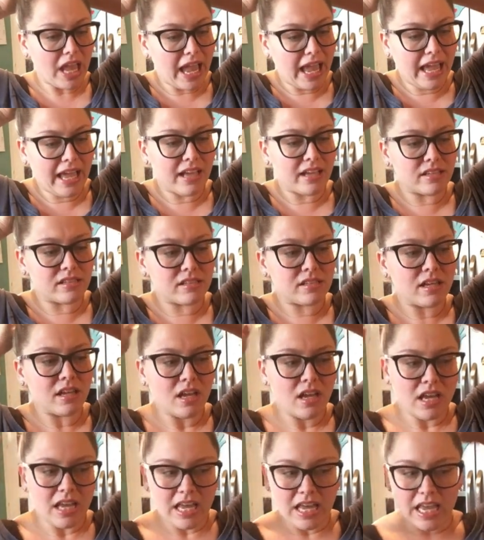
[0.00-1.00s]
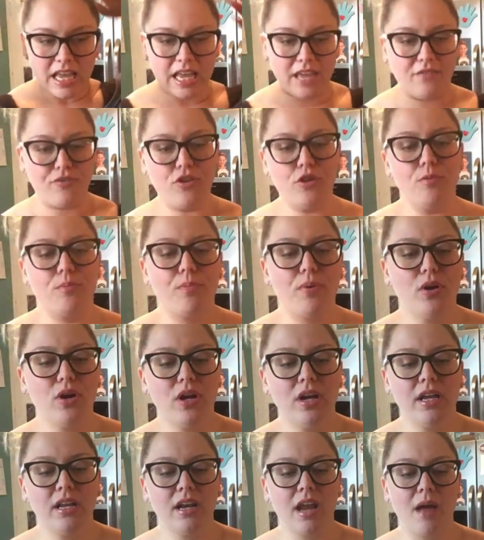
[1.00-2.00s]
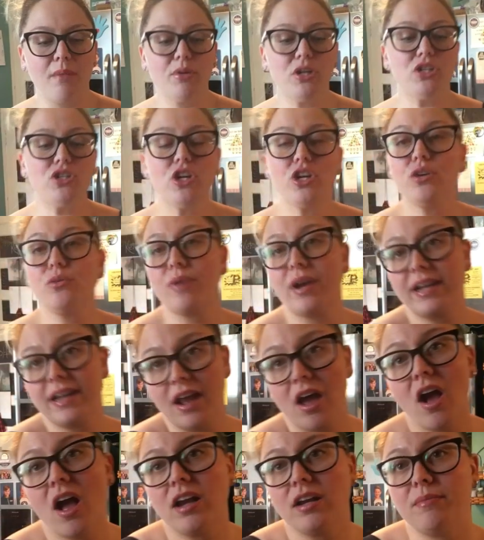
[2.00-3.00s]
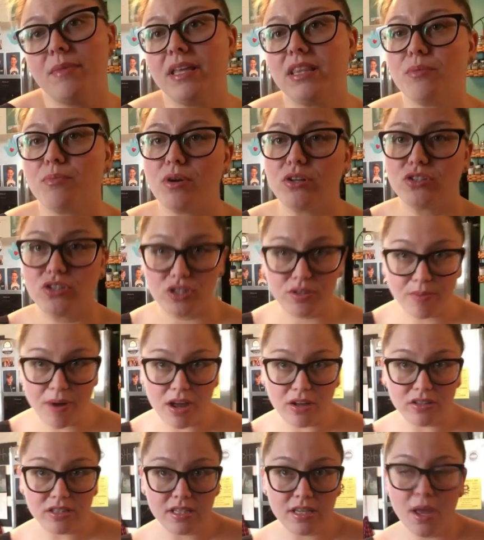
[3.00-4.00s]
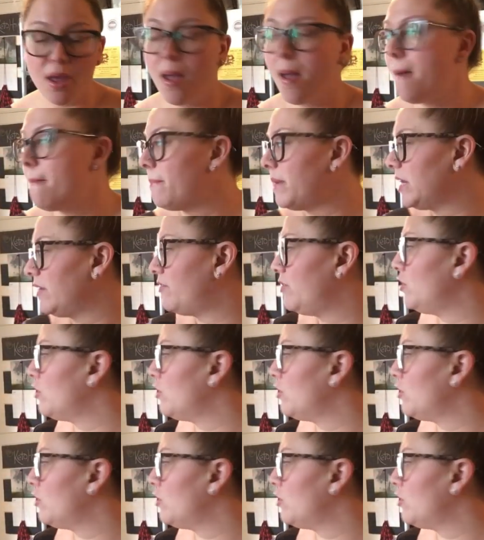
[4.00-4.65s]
And if you put, I'm going to show you right now how to make the Brussels sprouts, but if